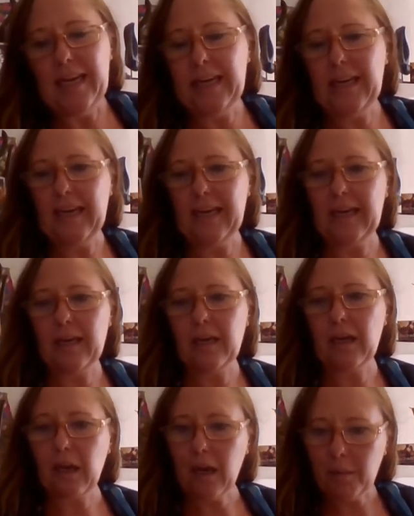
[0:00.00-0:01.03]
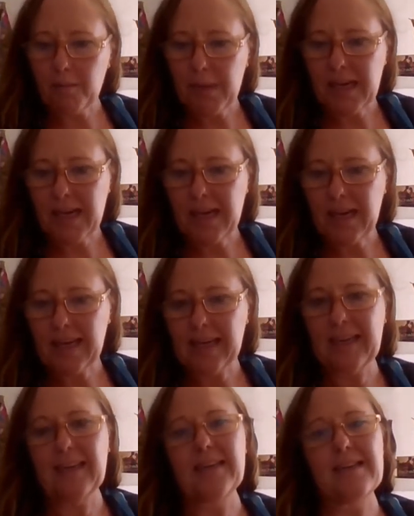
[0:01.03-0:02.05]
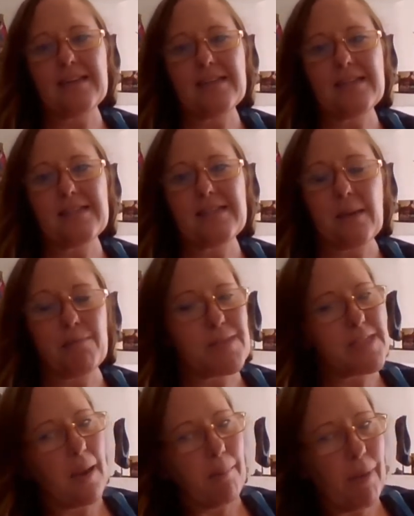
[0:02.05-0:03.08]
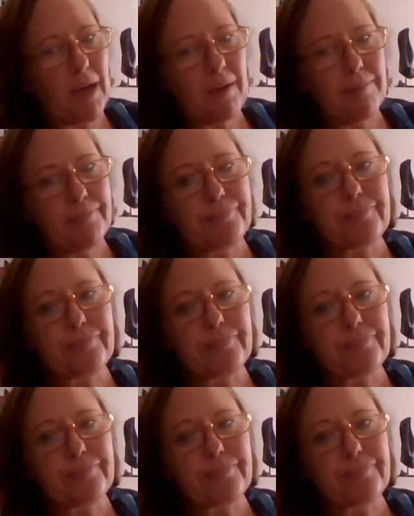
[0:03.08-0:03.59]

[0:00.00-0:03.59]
here in Colombia in September,